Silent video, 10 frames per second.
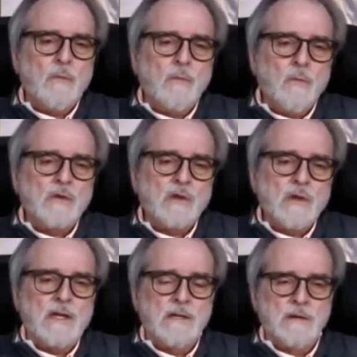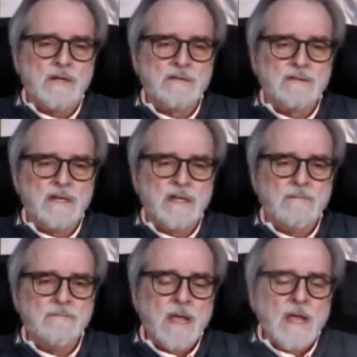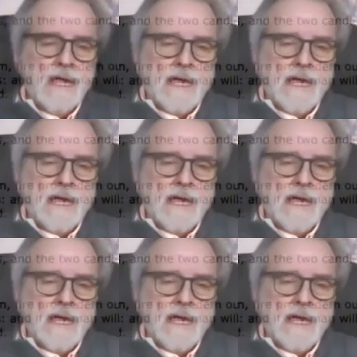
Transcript: And what we're talking about today